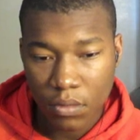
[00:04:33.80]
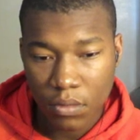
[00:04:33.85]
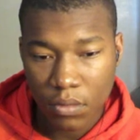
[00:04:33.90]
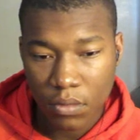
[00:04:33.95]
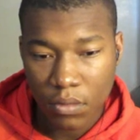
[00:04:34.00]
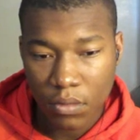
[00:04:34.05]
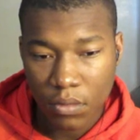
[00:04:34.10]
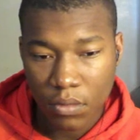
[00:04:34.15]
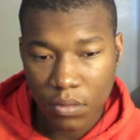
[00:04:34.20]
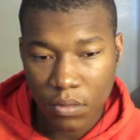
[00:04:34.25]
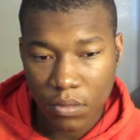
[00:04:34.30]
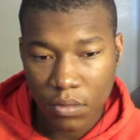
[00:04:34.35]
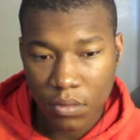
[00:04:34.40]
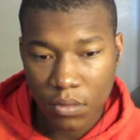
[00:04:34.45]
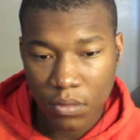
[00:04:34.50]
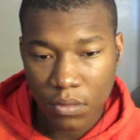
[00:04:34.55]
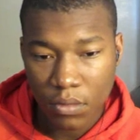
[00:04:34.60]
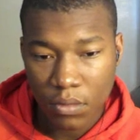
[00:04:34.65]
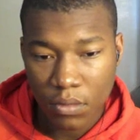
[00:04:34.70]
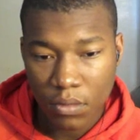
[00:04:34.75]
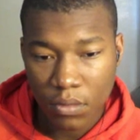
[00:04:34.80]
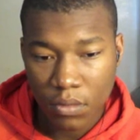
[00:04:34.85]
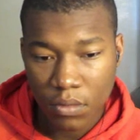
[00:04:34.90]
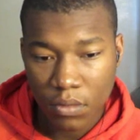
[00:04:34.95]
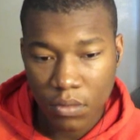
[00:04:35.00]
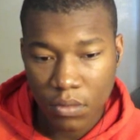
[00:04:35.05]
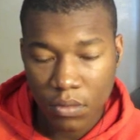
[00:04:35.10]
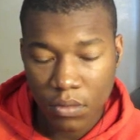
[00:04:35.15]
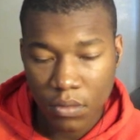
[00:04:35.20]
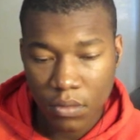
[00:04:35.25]

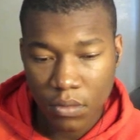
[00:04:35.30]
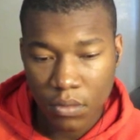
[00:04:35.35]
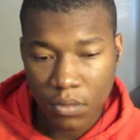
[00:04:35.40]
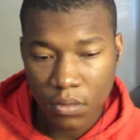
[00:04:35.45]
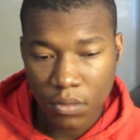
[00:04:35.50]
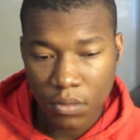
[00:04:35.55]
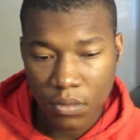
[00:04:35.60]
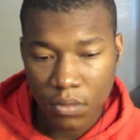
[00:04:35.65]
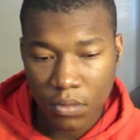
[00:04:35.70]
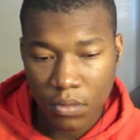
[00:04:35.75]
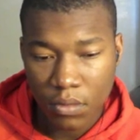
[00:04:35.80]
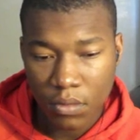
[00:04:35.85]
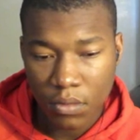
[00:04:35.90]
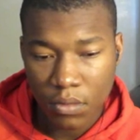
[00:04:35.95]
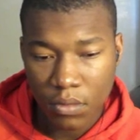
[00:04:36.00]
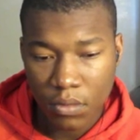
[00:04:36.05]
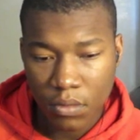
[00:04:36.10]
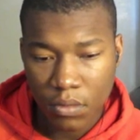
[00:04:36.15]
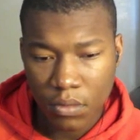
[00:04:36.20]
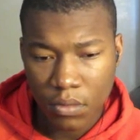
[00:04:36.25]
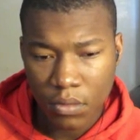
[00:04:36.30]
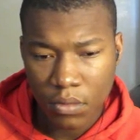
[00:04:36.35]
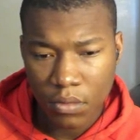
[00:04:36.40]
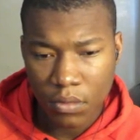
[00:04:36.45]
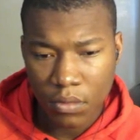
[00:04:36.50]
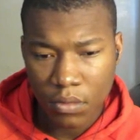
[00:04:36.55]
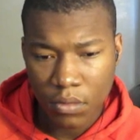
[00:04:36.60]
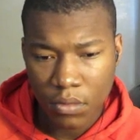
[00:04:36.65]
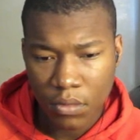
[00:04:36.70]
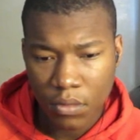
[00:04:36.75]

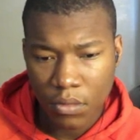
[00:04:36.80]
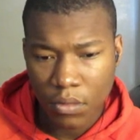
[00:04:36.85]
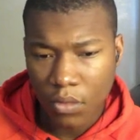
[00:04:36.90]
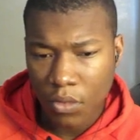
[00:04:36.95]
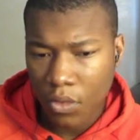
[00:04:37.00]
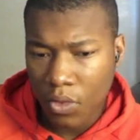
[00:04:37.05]
Nothing is said.